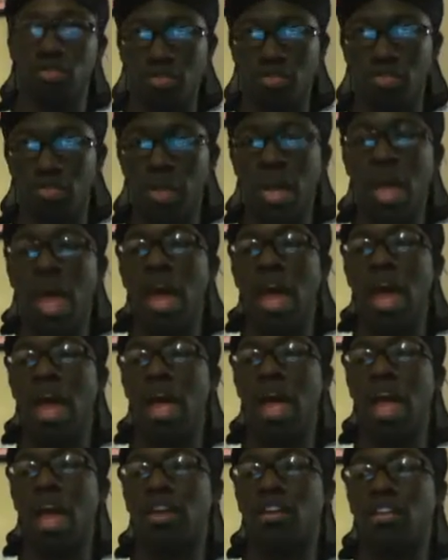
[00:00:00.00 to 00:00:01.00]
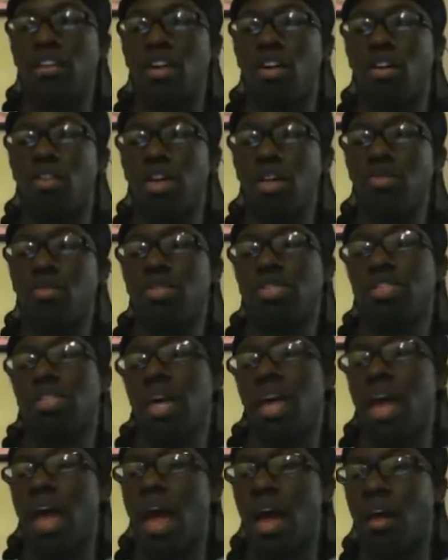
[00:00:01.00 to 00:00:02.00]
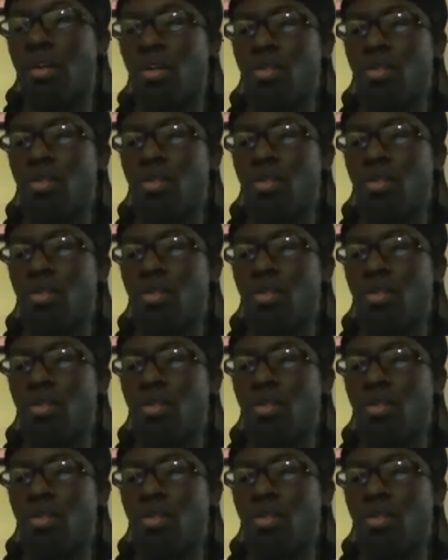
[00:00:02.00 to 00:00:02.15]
group, and he was saying how,